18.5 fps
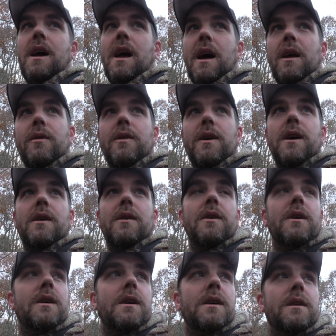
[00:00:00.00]
I don't
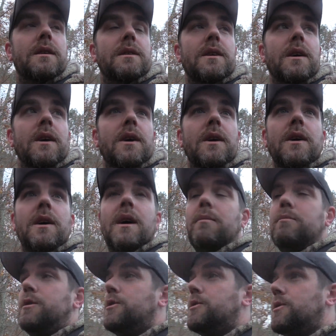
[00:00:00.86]
know. So
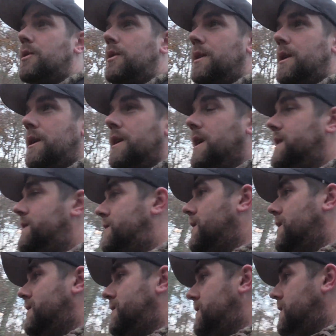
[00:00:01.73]
I'm just going to grid
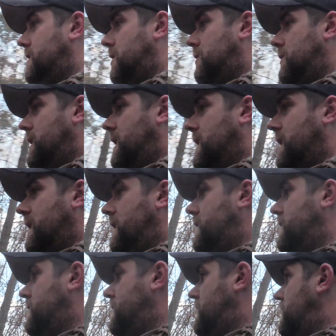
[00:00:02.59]
search this whole
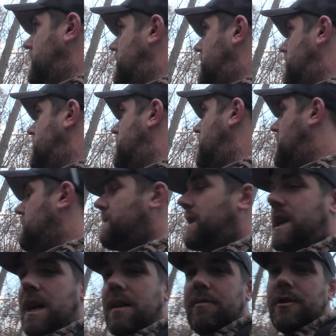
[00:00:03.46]
area. I
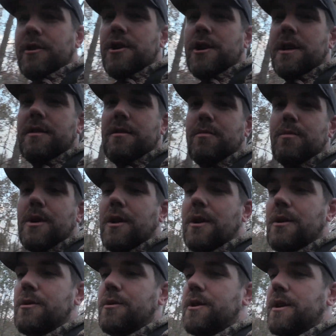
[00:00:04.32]
might have to shed some
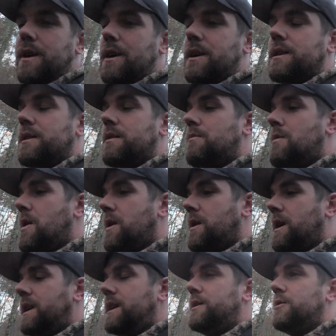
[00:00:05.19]
clothes here because I'm
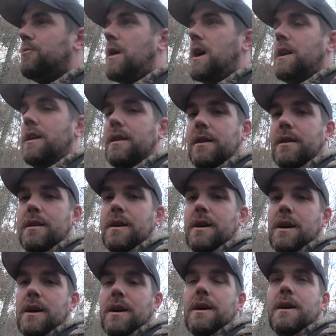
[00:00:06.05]
already sweating.
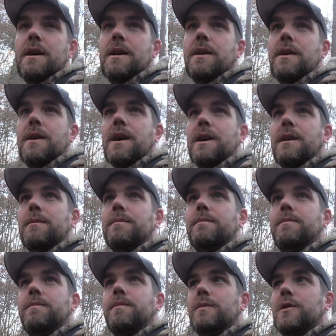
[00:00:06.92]
Um,
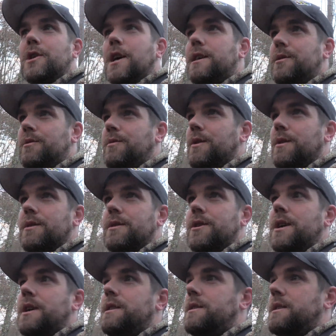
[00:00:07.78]
dressed for the
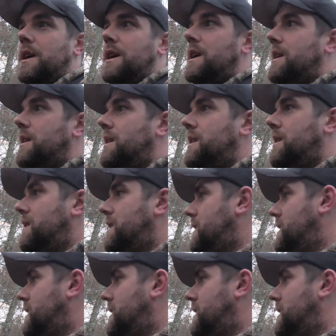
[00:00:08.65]
tree stand.